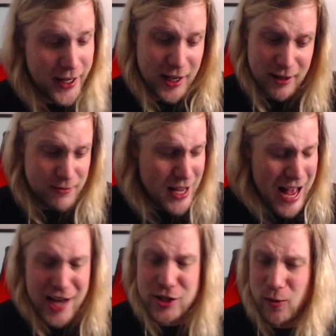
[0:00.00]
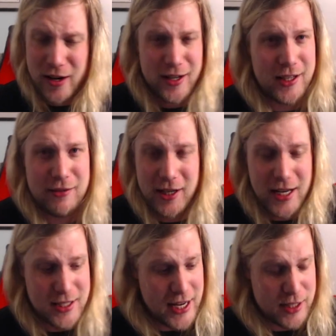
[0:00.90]
Um, I just wanted to give you
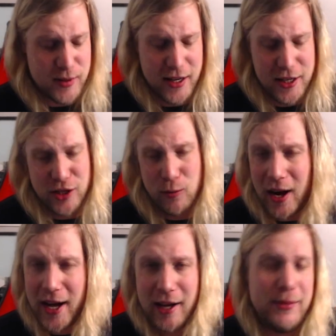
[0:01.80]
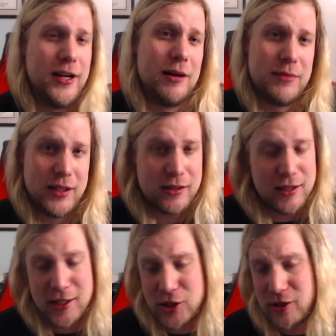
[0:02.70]
guys an explanation why I may not be
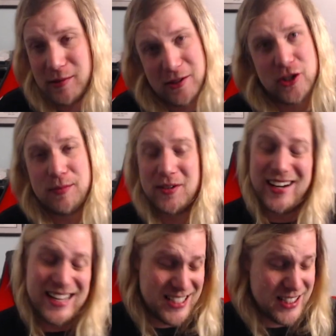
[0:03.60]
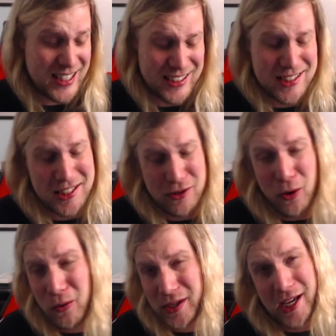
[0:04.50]
extremely chipper, and I didn't get to see the
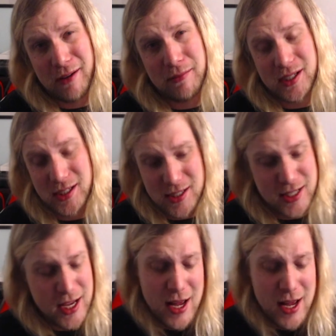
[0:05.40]
whole game because